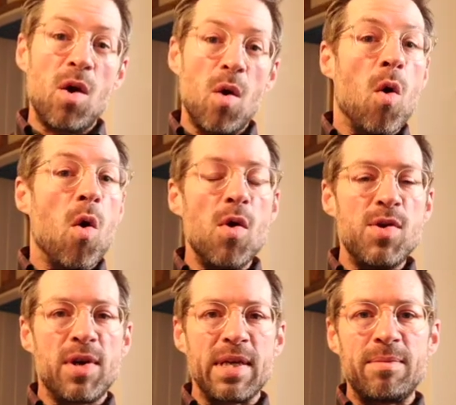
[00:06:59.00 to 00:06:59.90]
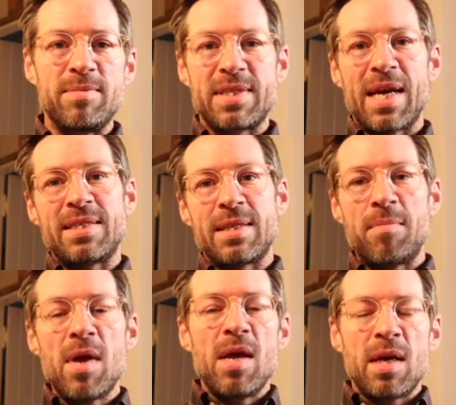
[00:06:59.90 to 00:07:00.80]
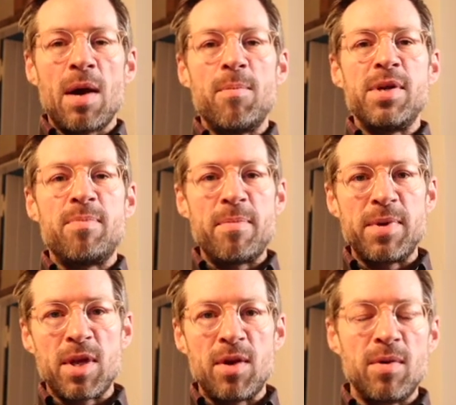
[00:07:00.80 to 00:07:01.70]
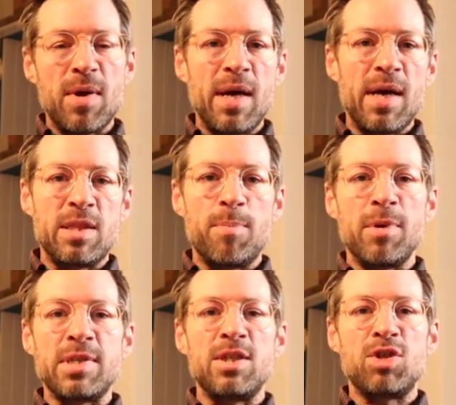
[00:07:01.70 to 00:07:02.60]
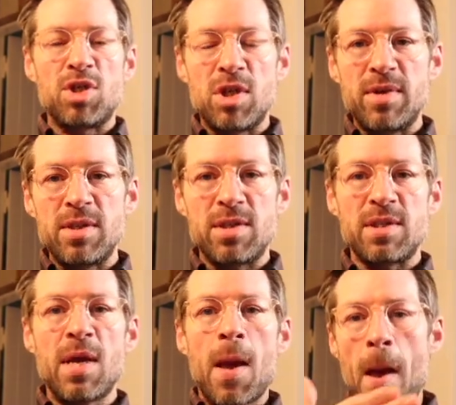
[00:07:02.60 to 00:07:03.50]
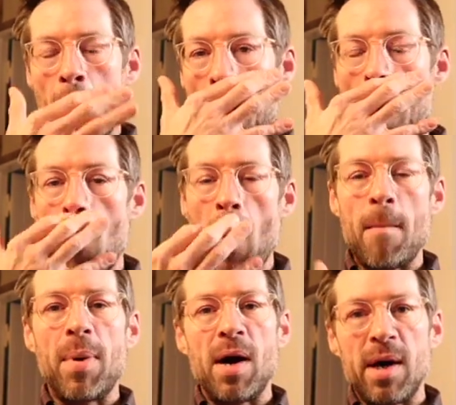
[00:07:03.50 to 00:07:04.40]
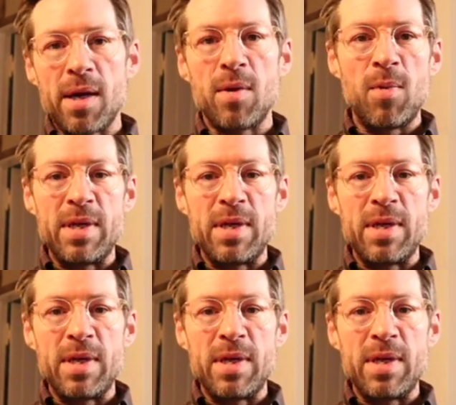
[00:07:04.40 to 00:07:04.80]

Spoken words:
or you could even say to them, can we maybe do deposit insurance, whereby we